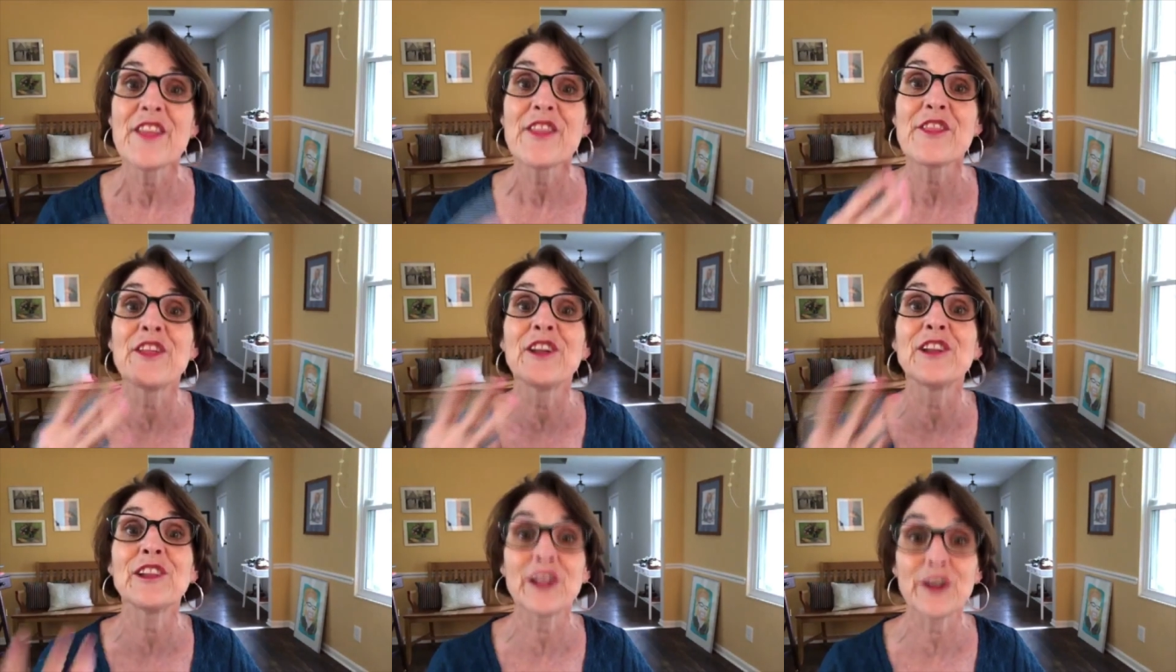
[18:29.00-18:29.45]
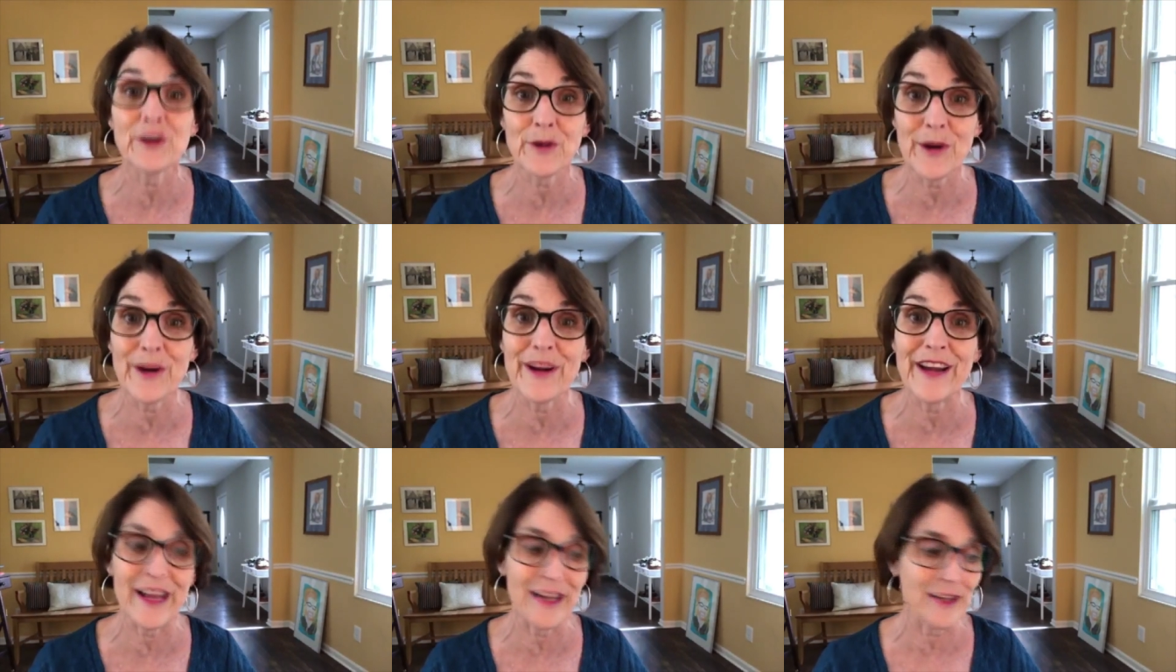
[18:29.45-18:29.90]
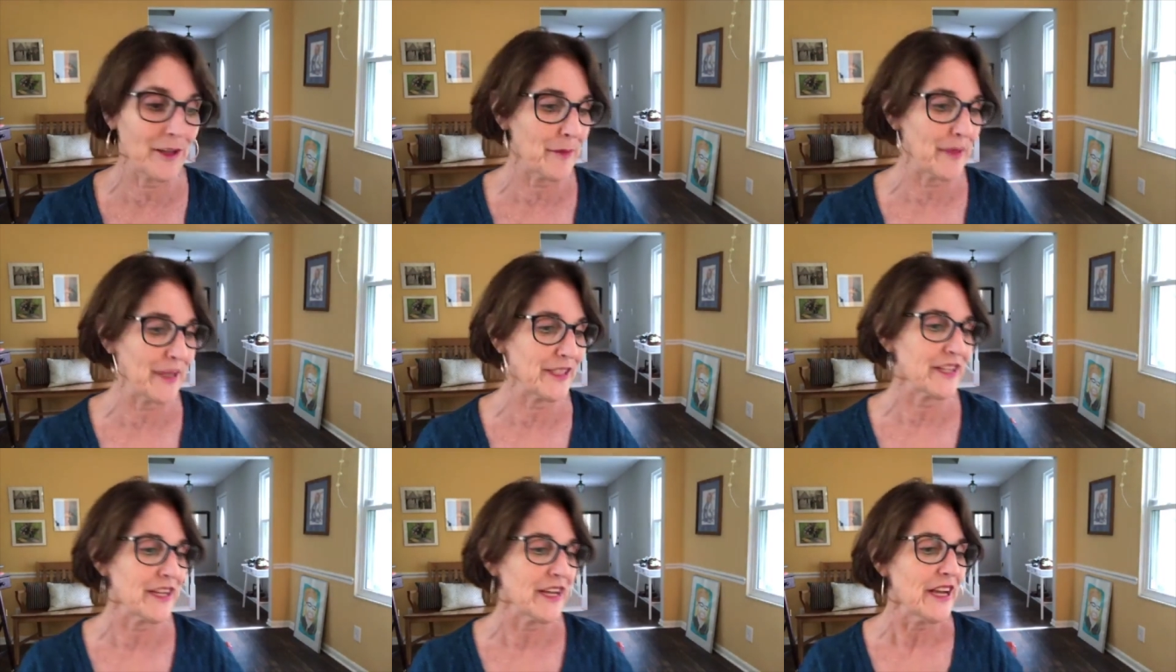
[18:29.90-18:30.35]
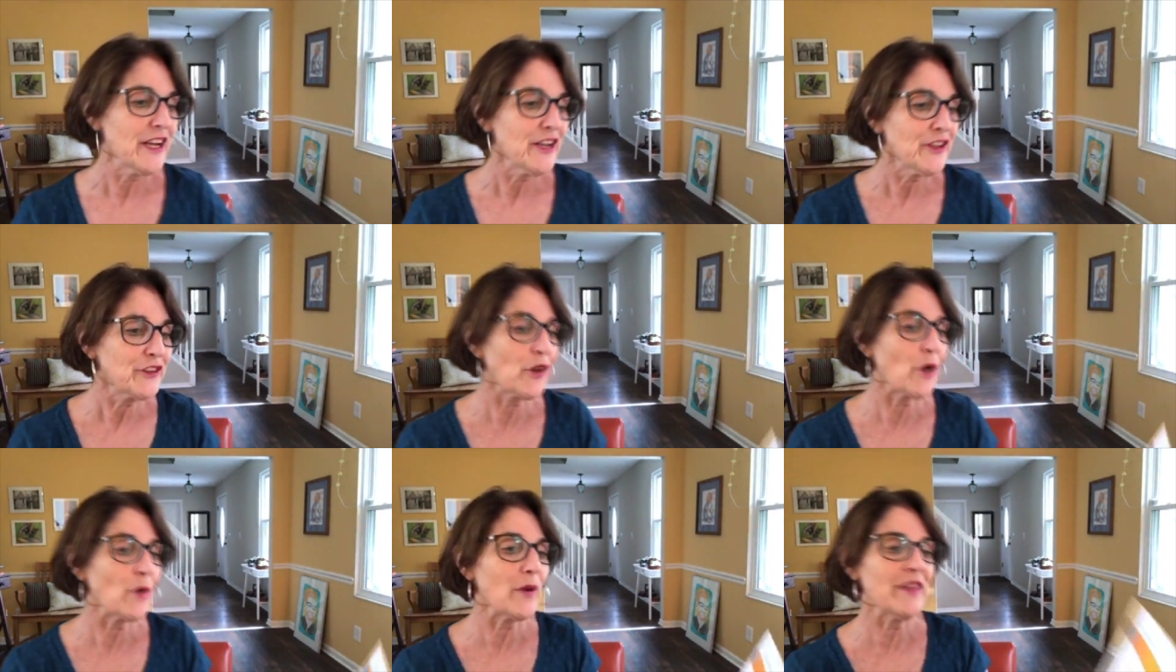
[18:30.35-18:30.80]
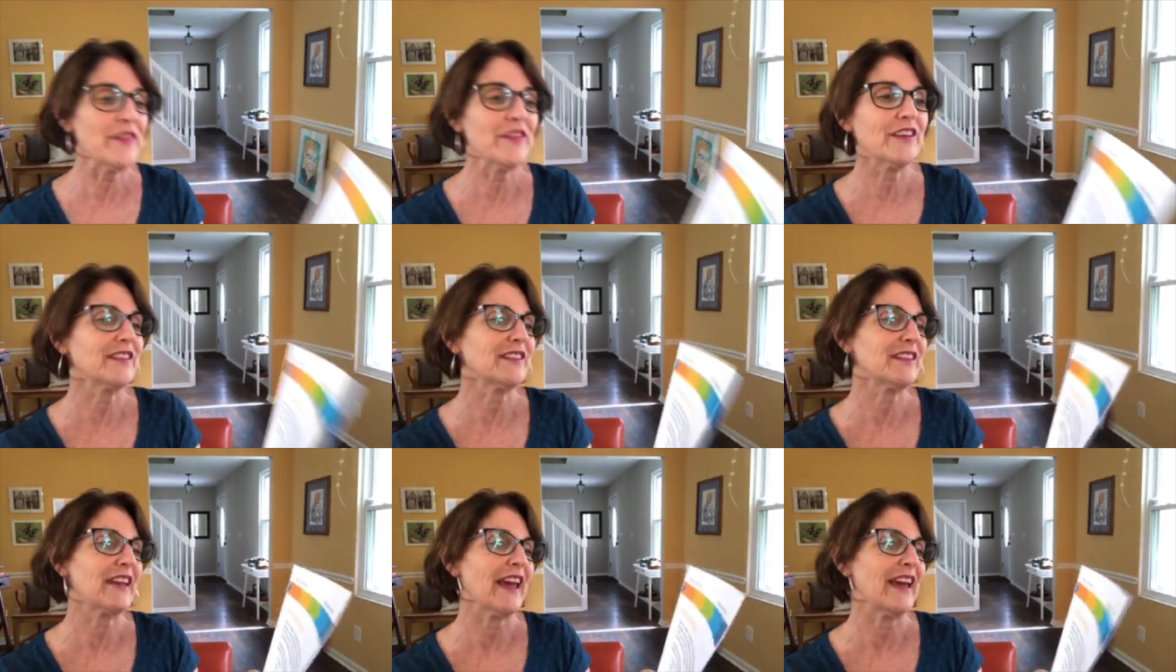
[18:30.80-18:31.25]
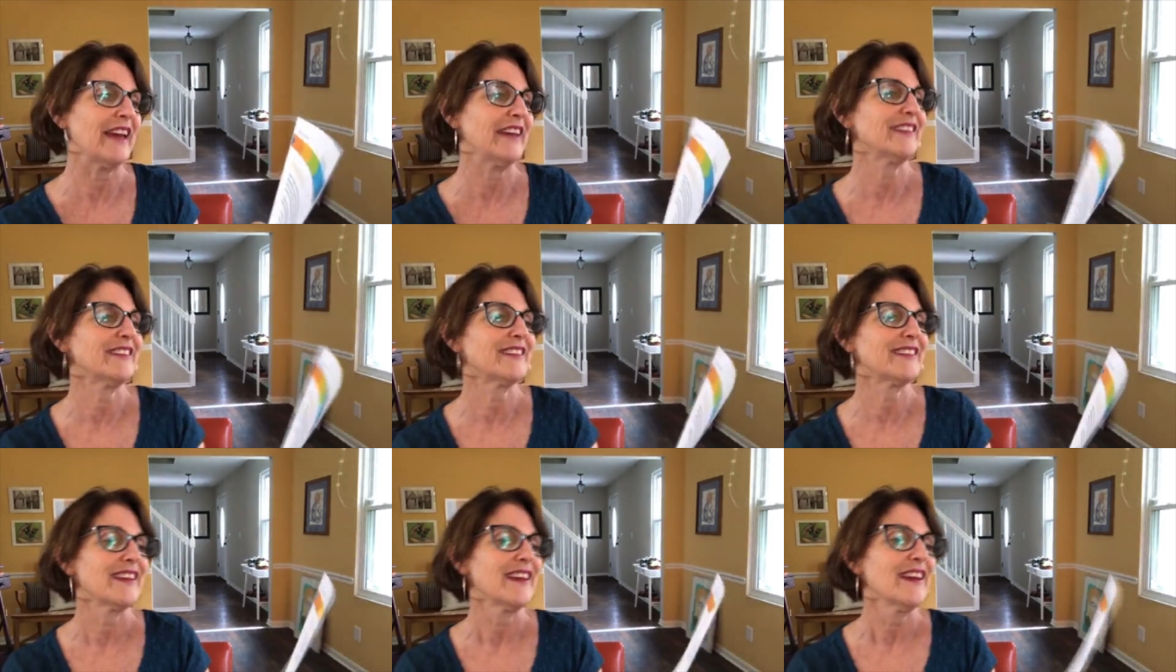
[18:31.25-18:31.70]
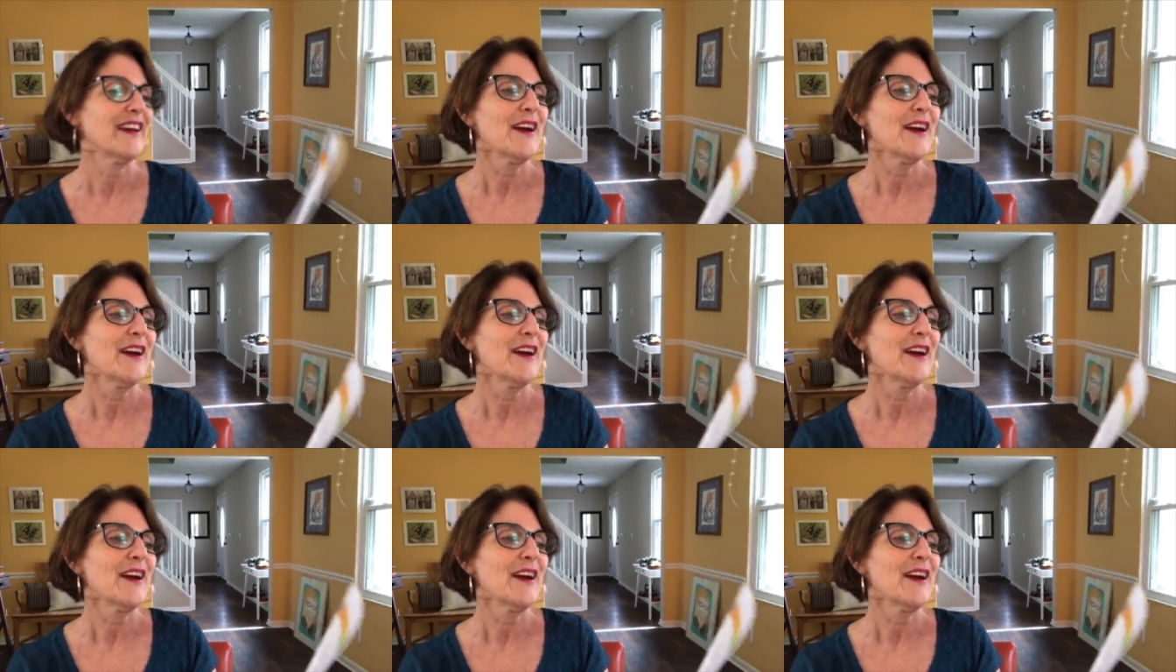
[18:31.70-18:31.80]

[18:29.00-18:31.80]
literary element. So in this case,